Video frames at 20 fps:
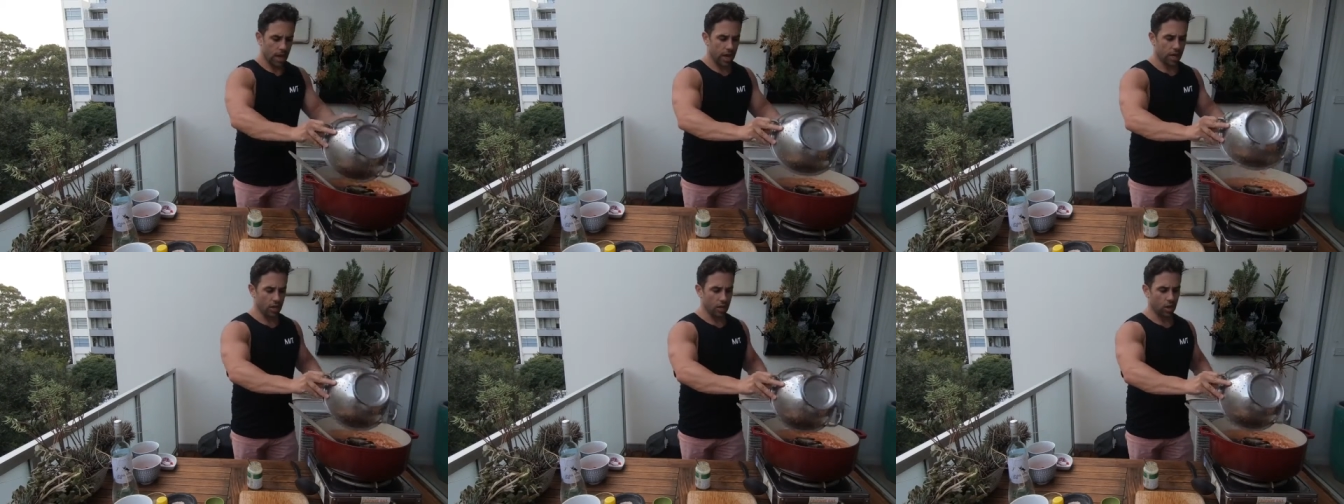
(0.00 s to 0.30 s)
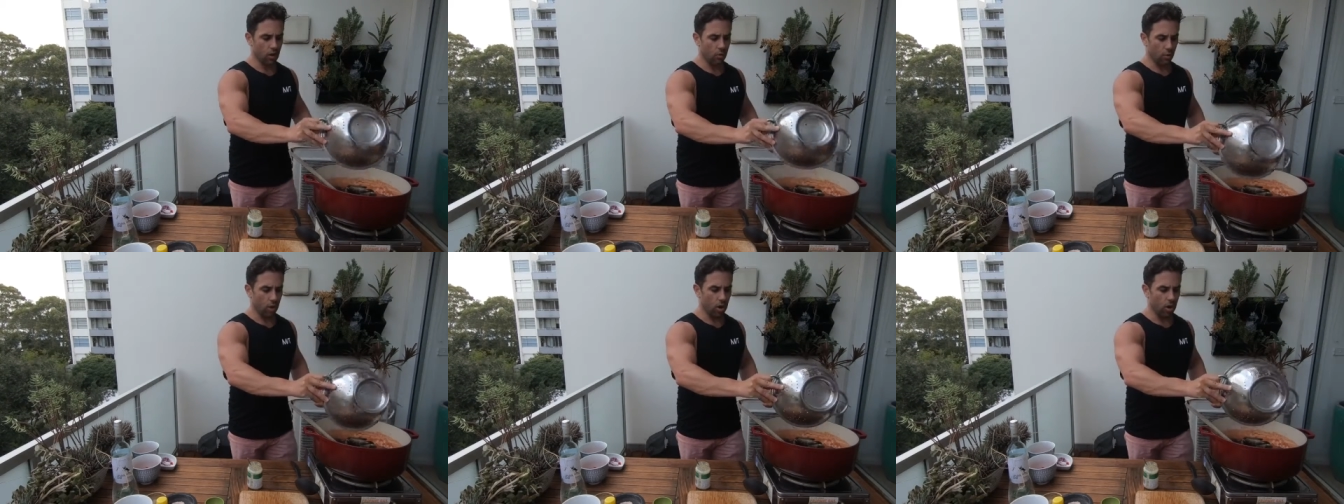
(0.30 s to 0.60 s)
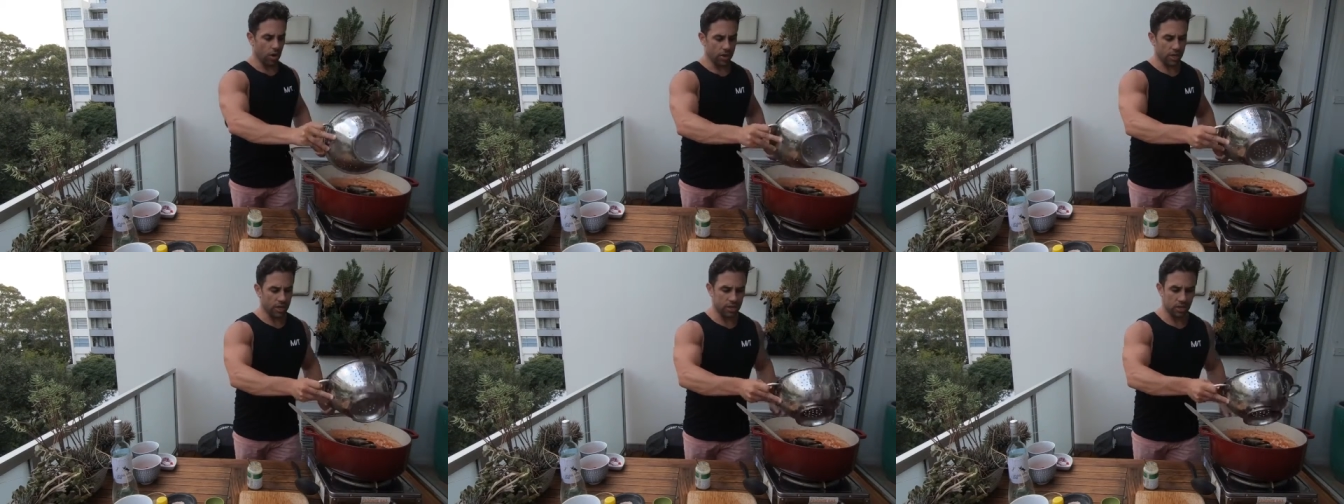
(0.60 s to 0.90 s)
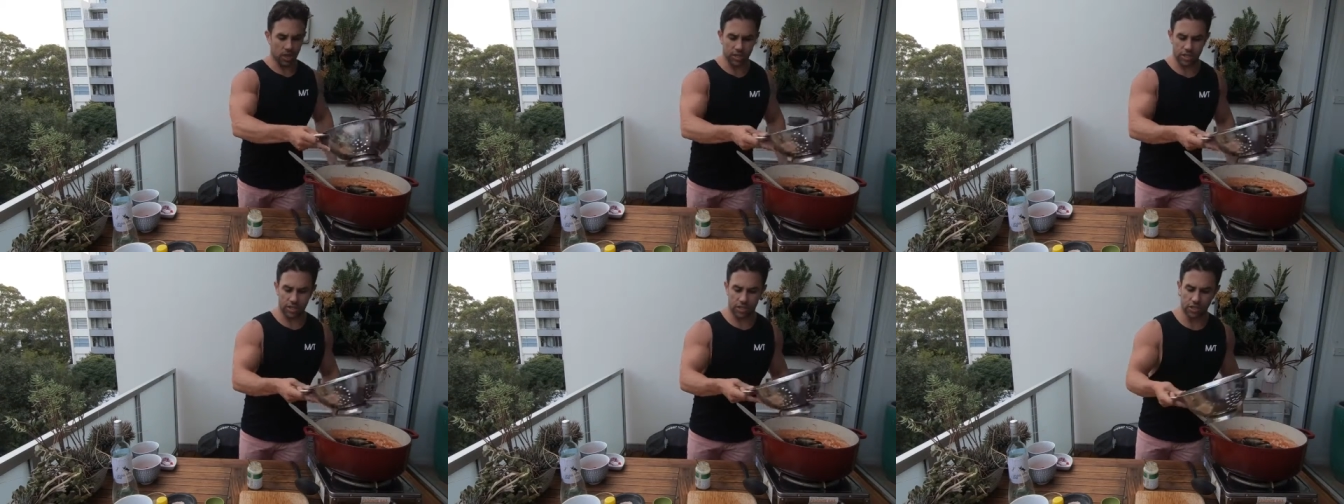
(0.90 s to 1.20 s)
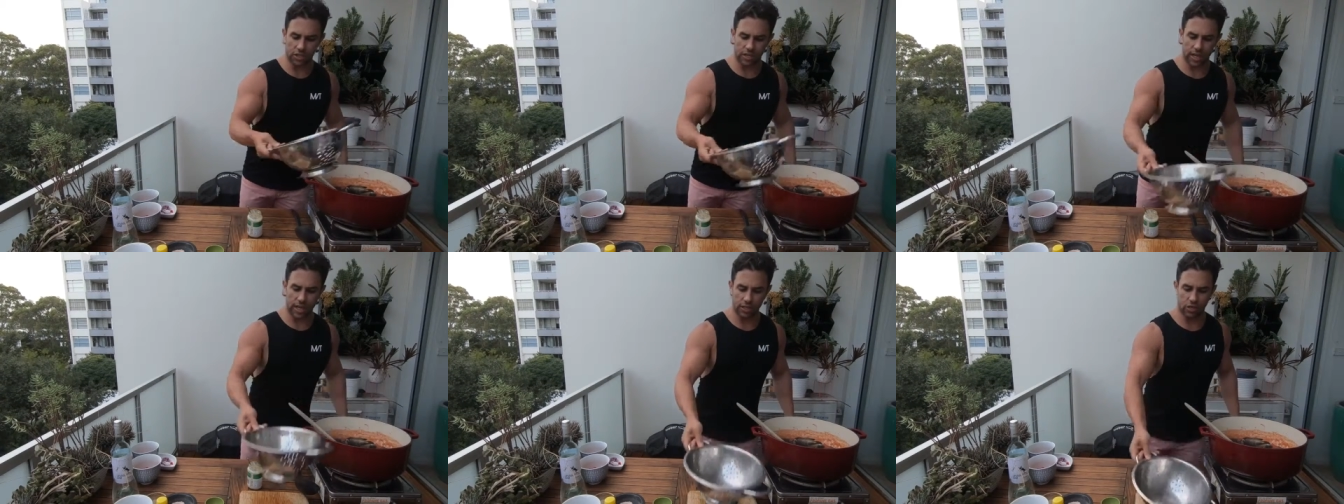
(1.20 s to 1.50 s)
And you know what? These guys
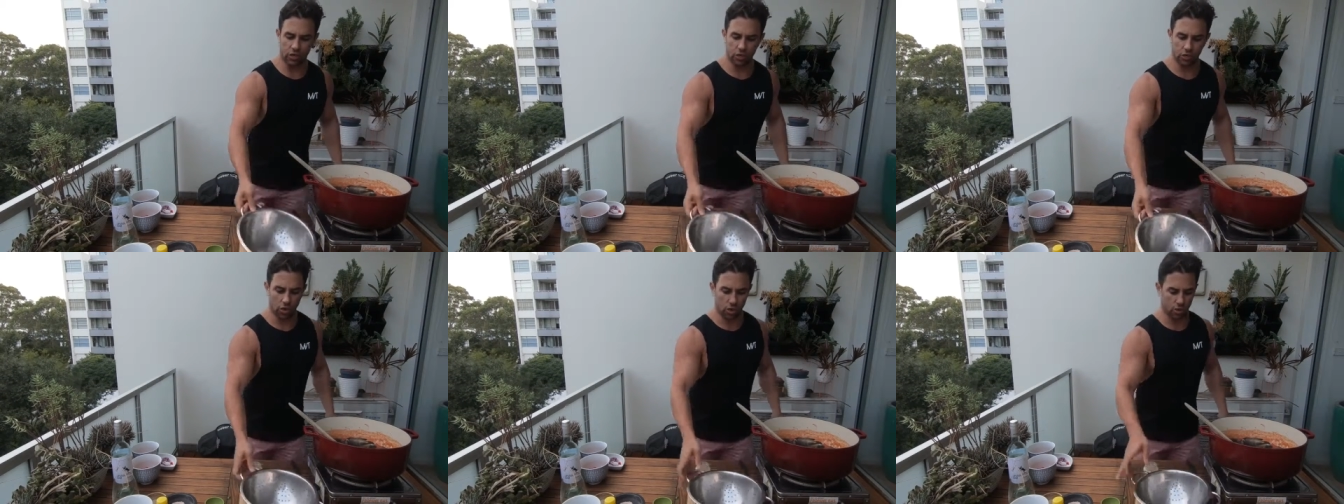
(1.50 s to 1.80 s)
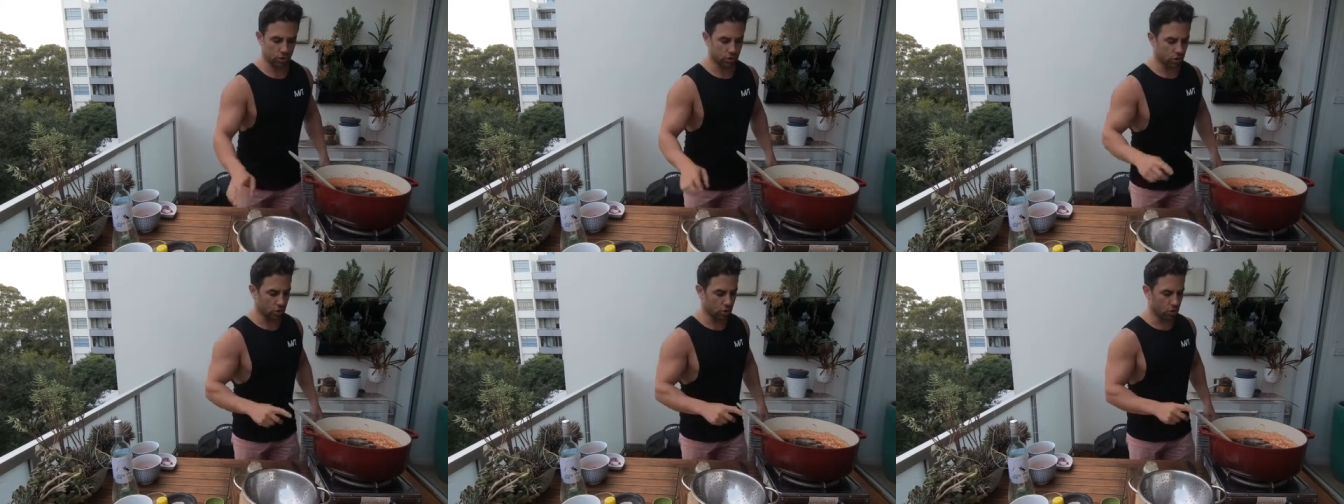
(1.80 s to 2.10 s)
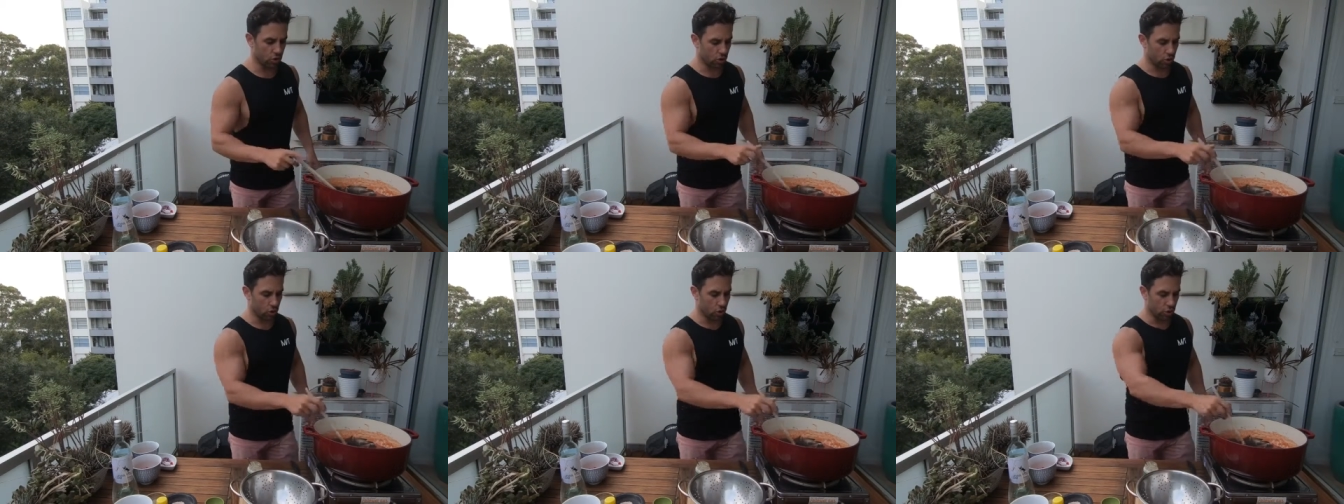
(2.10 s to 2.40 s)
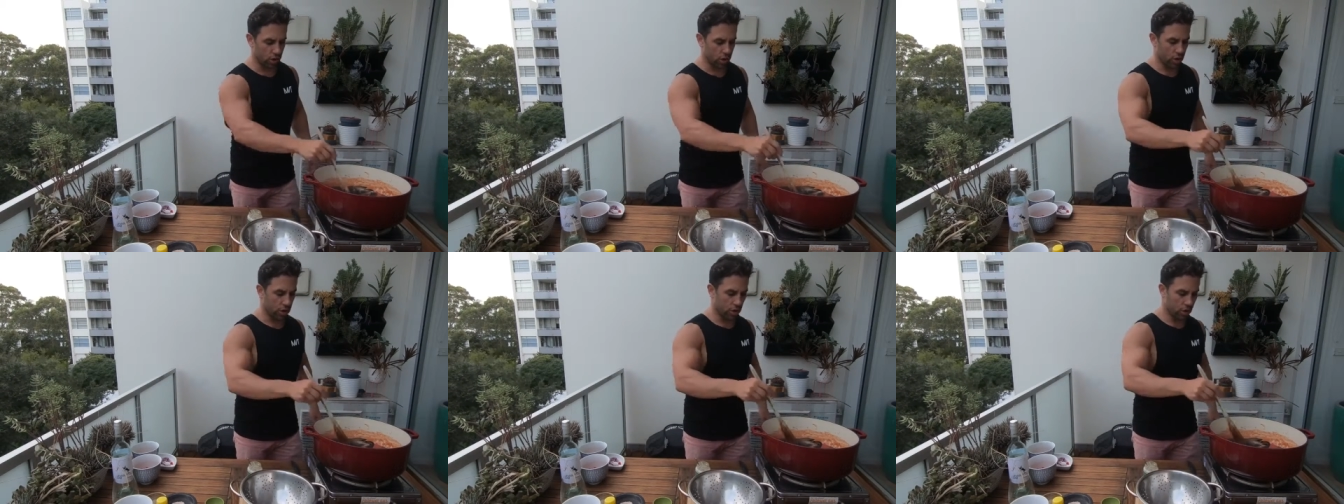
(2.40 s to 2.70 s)
don't take too long to cook.